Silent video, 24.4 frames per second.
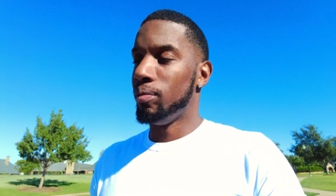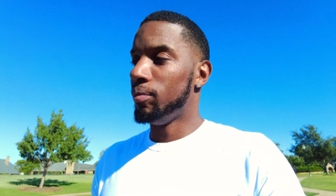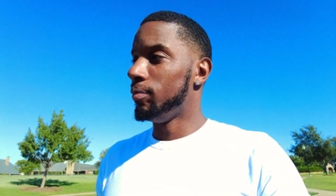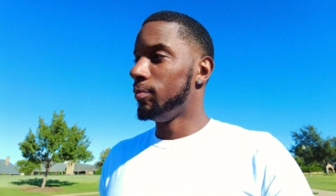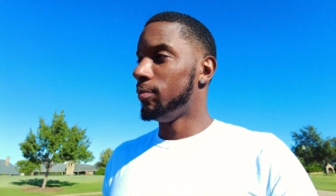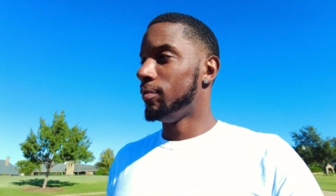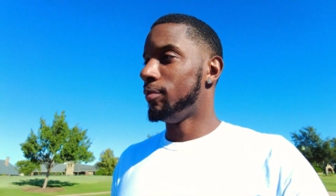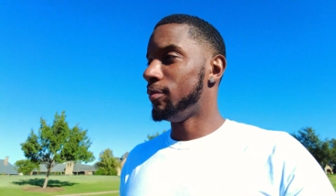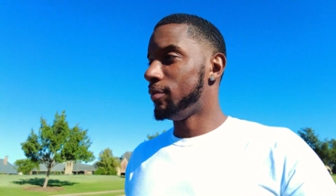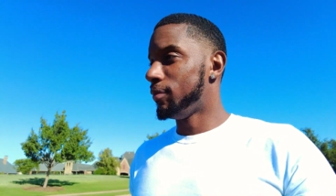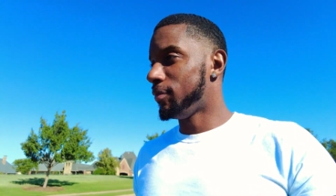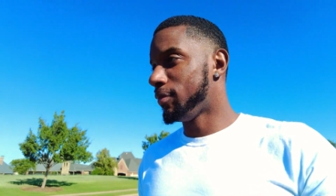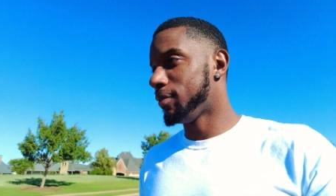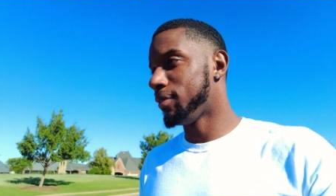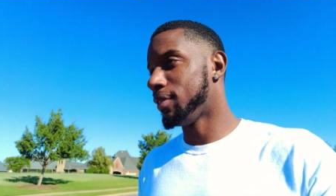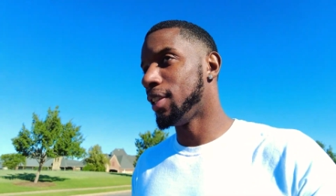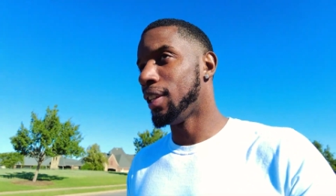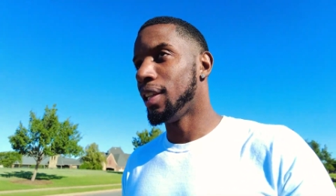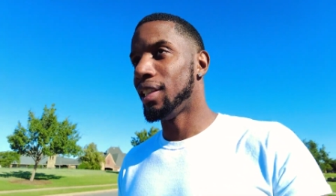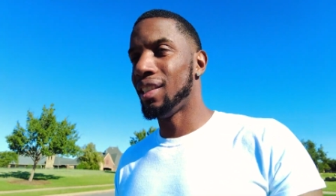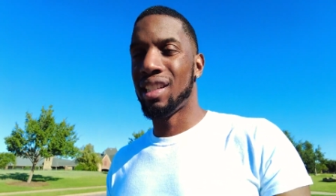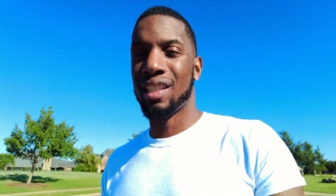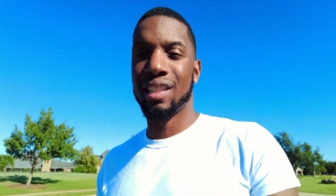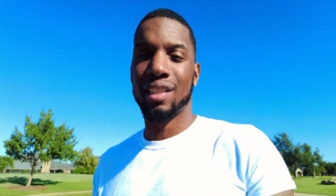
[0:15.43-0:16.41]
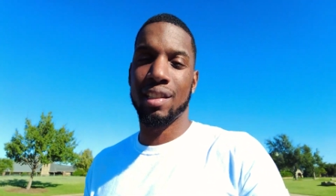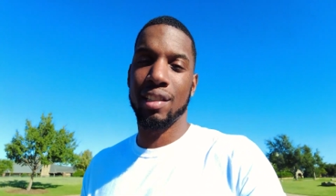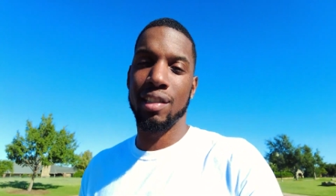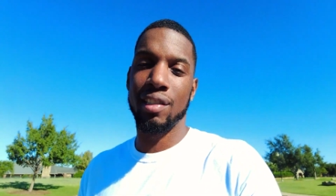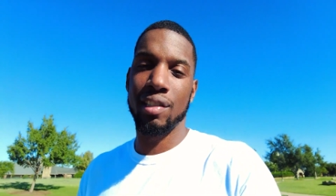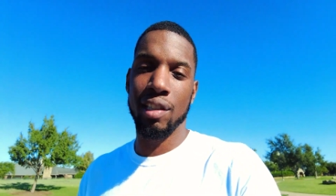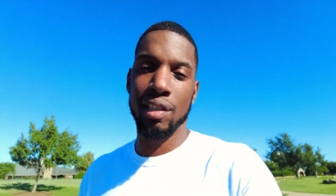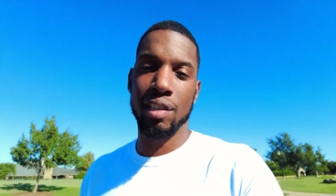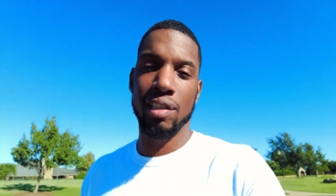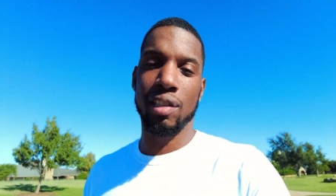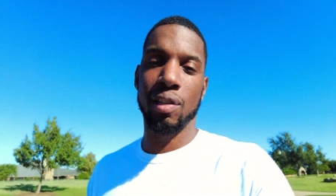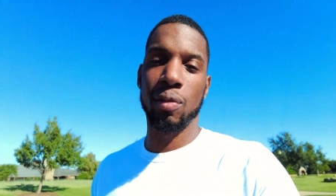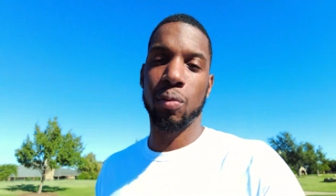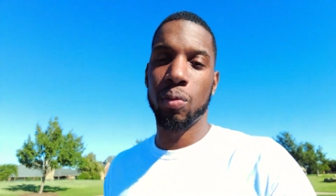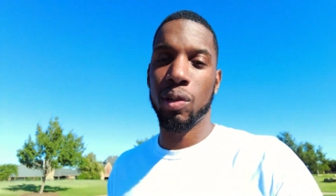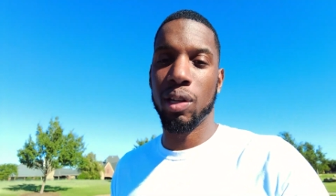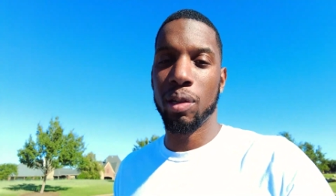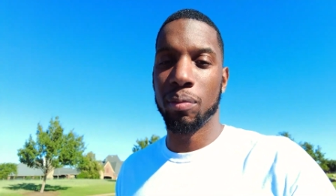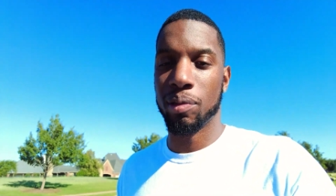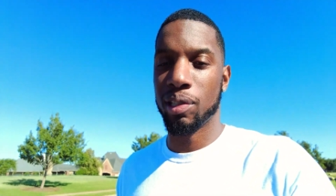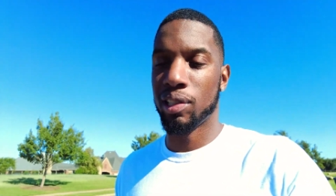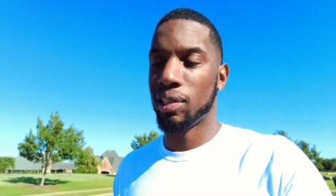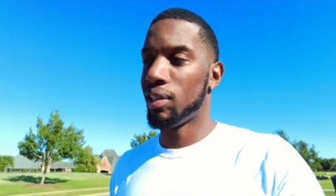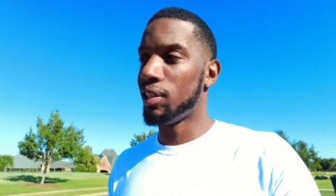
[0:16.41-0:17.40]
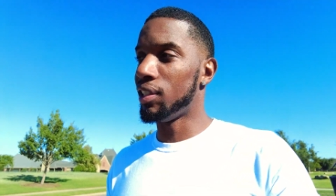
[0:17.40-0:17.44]
Uh. Just just the
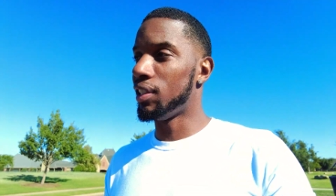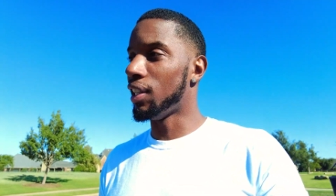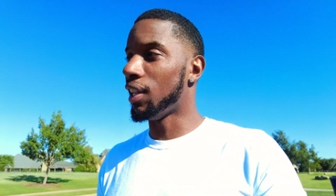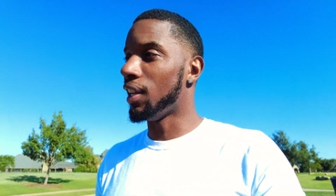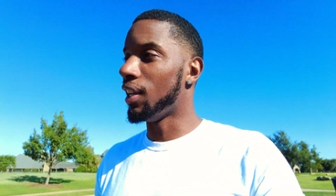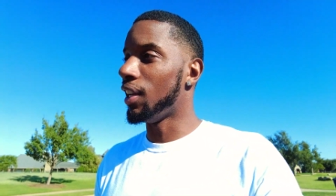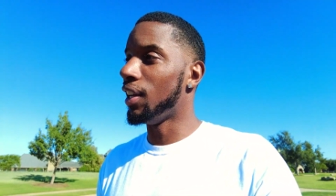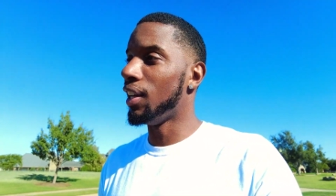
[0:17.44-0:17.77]
women. She said,